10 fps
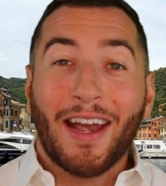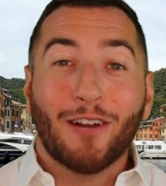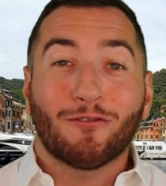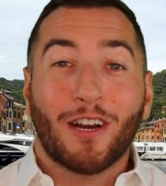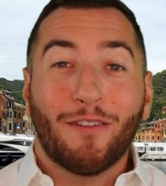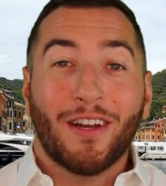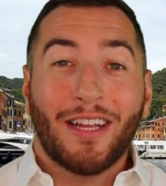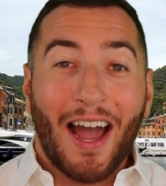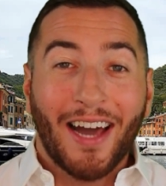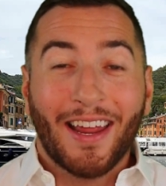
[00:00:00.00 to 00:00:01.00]
any Riva
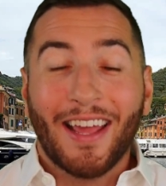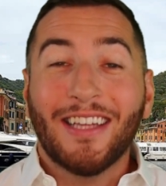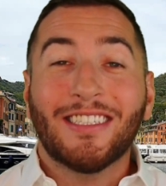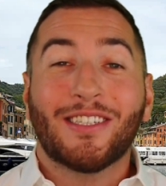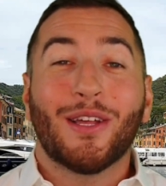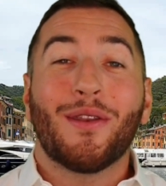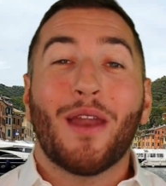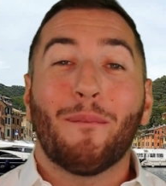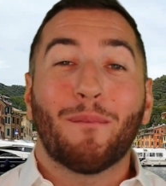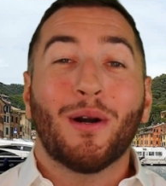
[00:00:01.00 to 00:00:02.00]
yacht is the
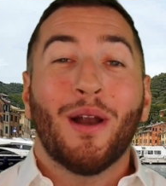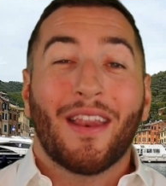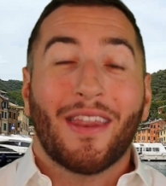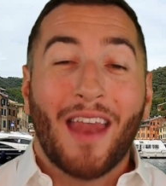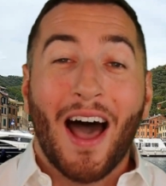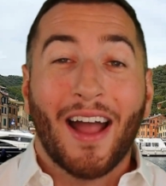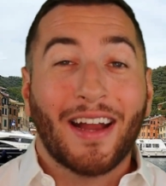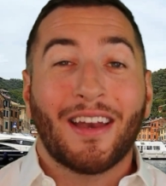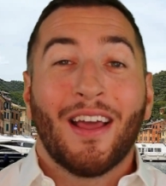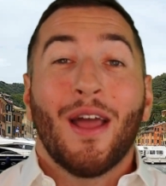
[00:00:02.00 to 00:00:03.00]
number
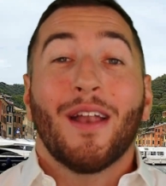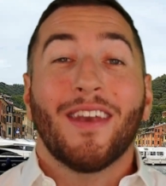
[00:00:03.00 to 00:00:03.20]
9.